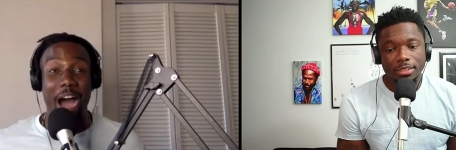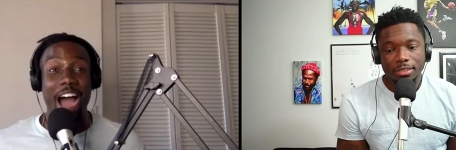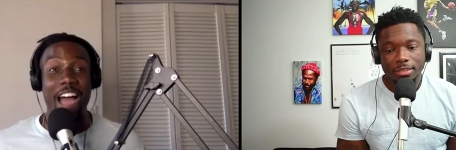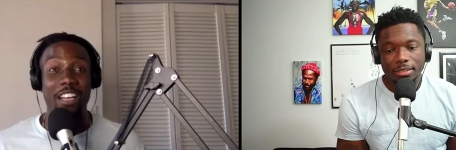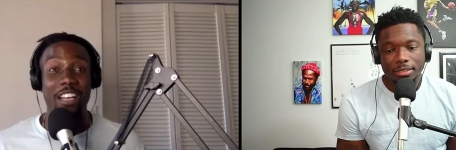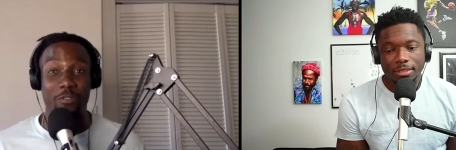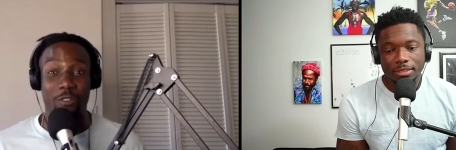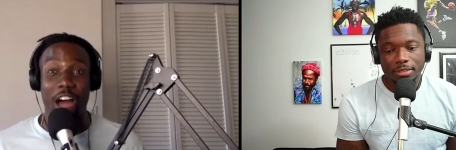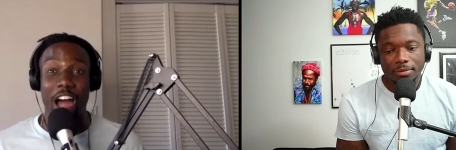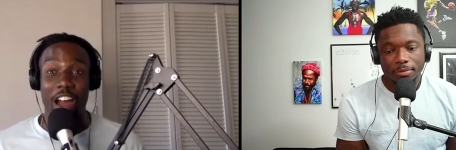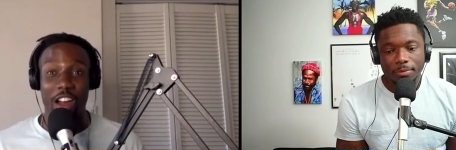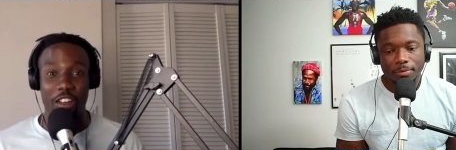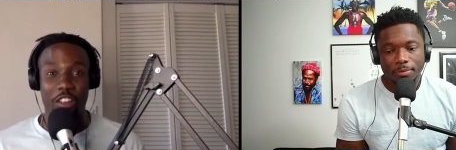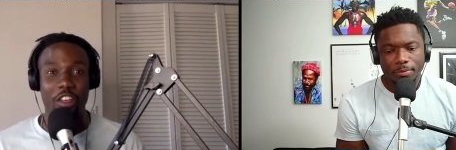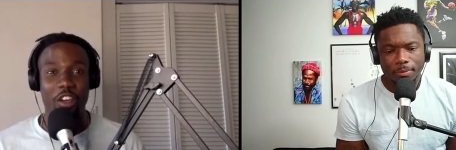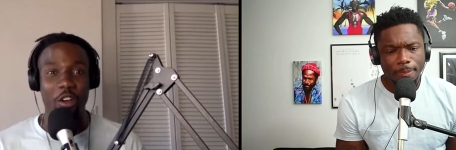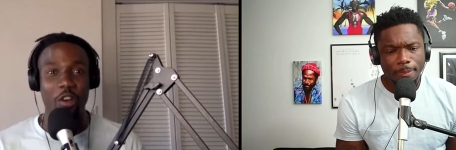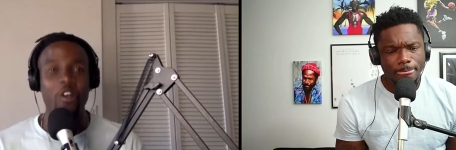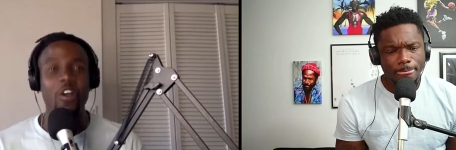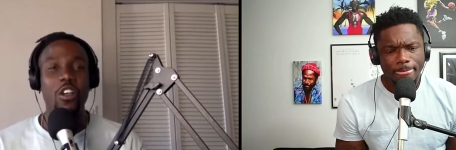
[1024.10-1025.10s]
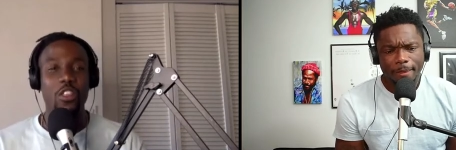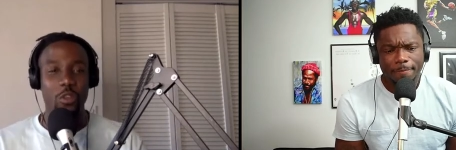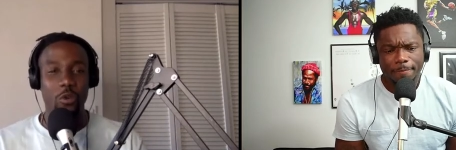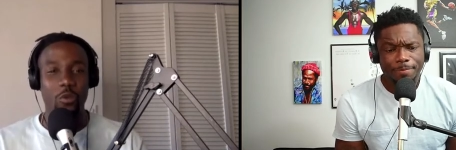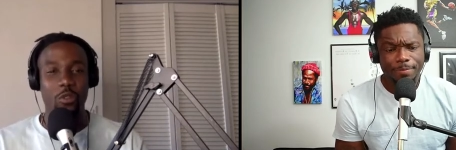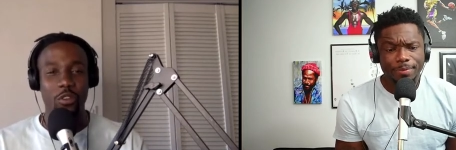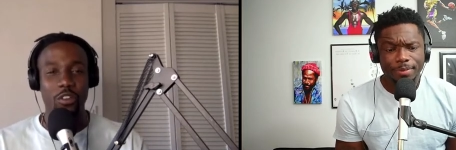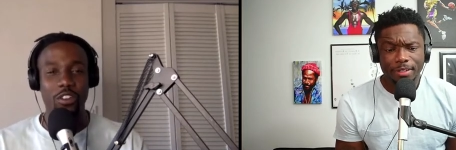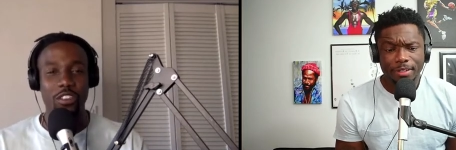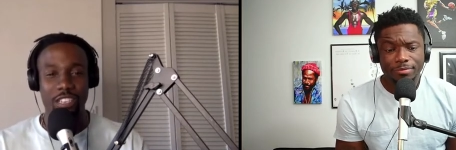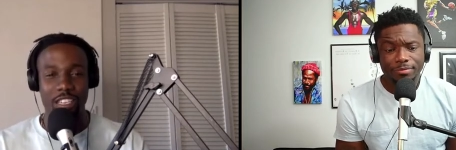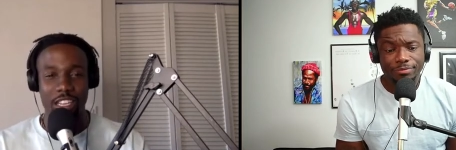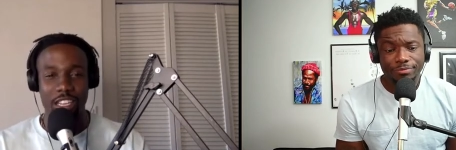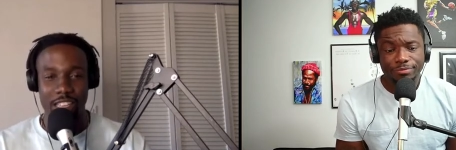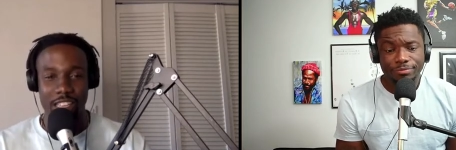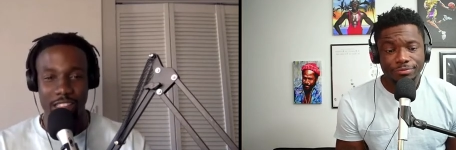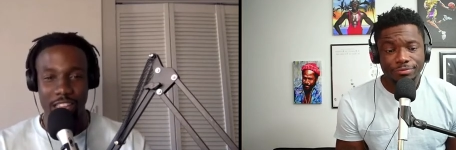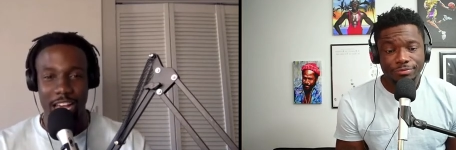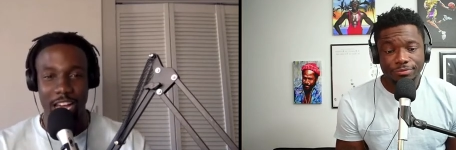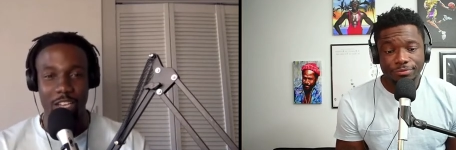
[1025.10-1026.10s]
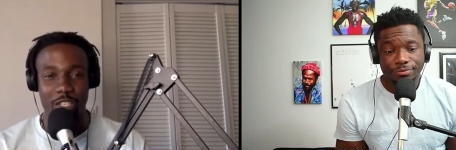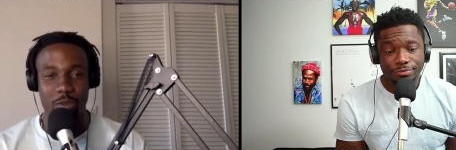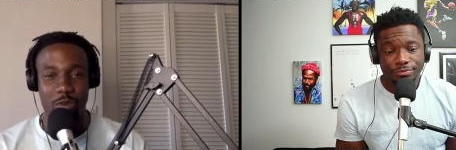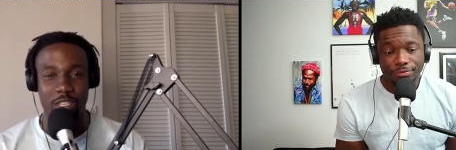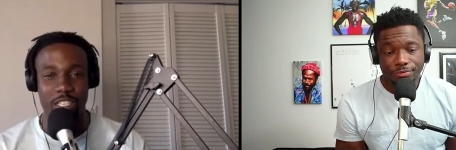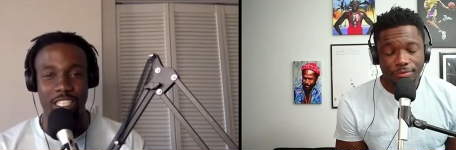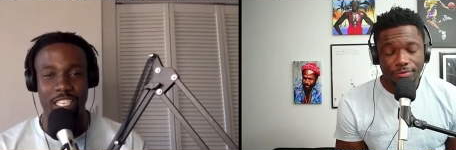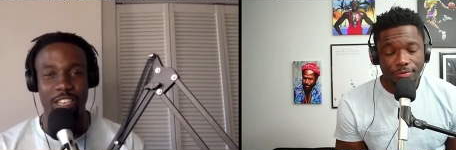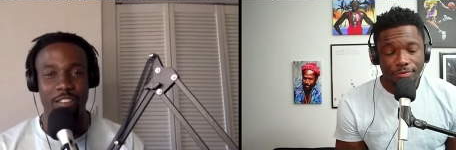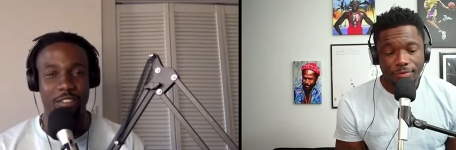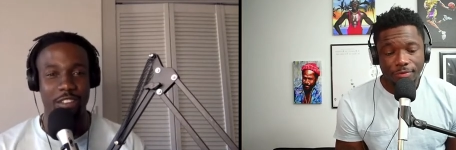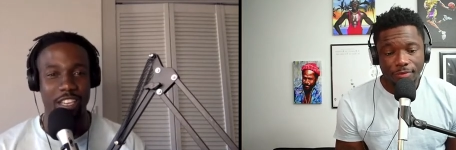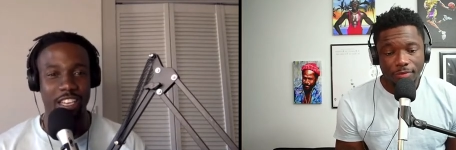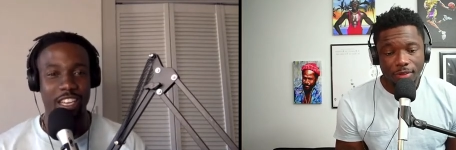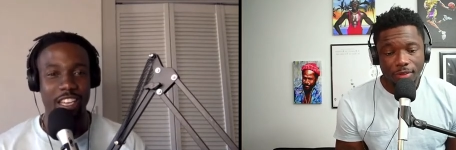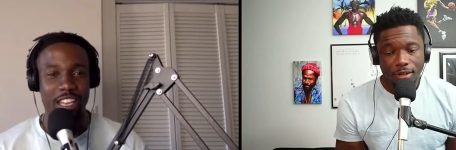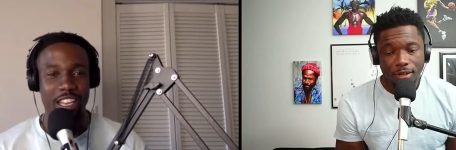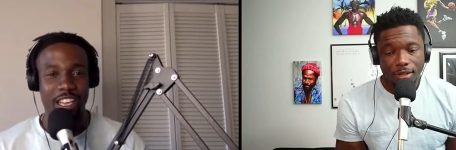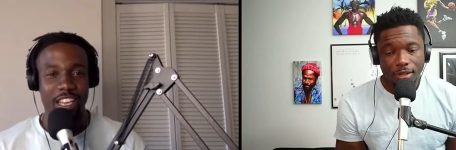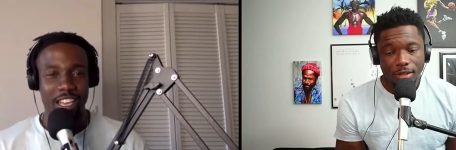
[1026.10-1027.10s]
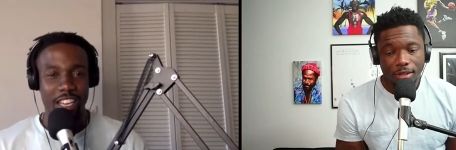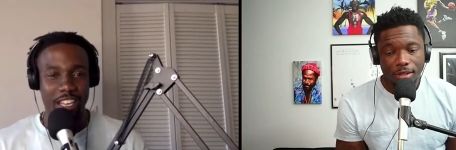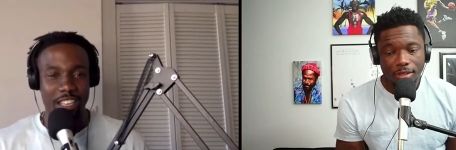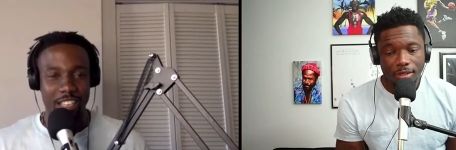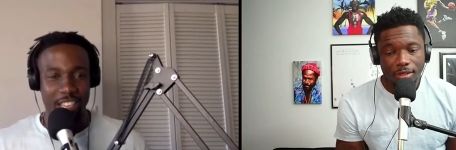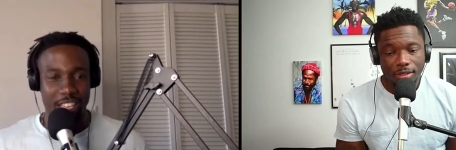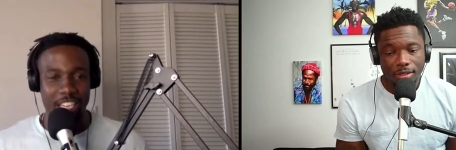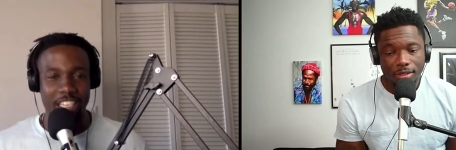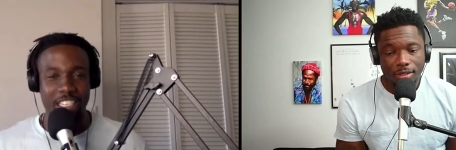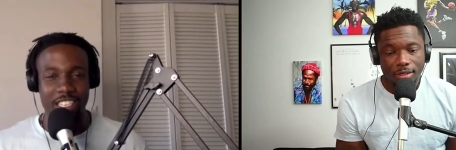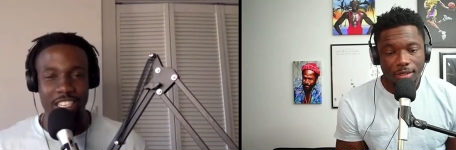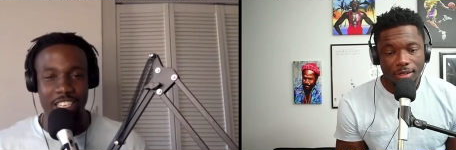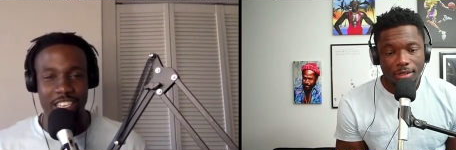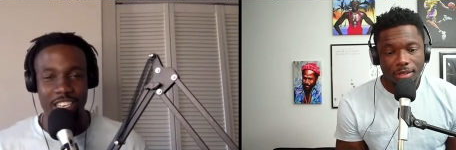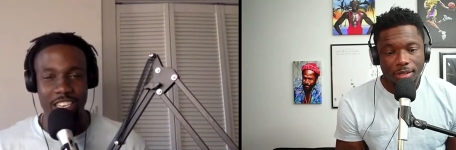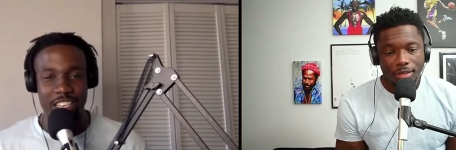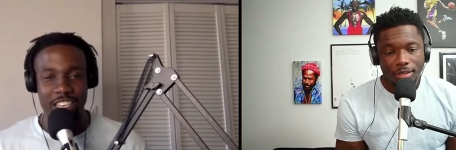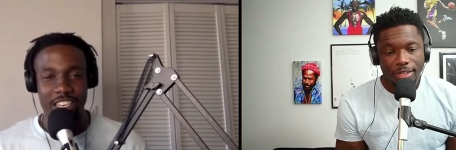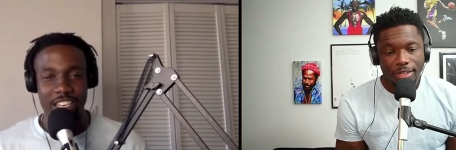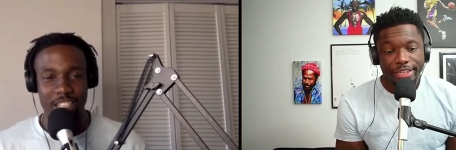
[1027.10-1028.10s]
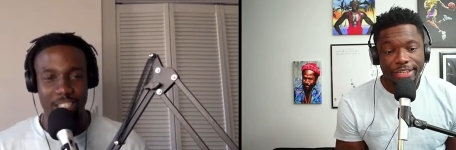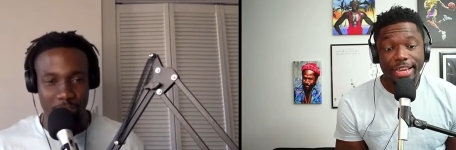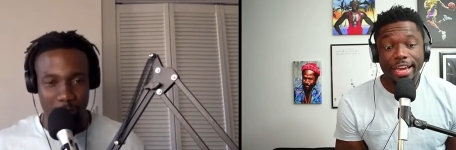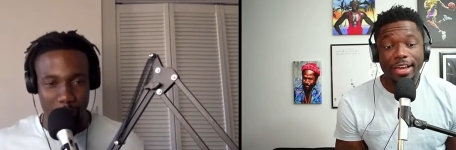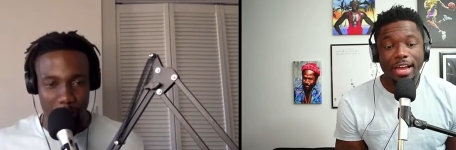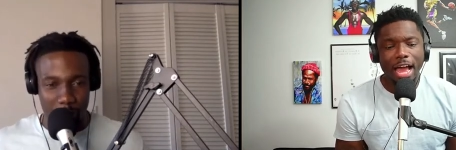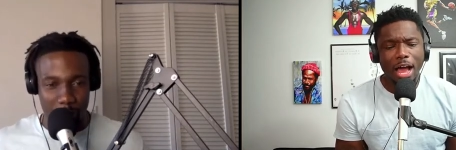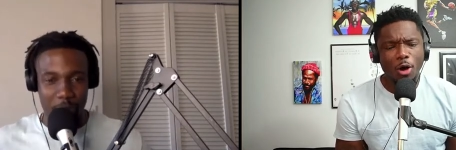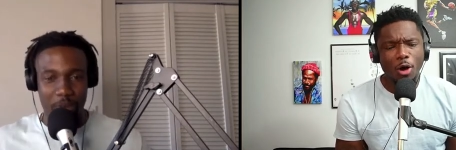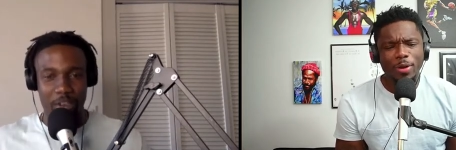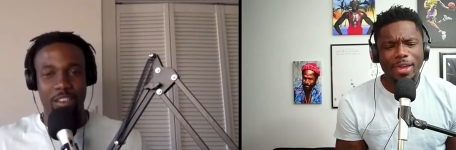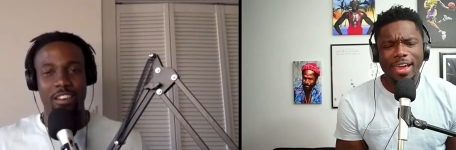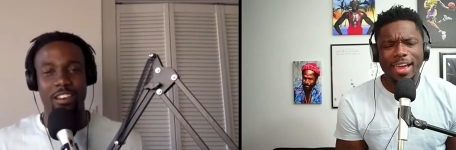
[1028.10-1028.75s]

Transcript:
Speaker 1: is fire though. The house with the TV in the kitchen, the small one.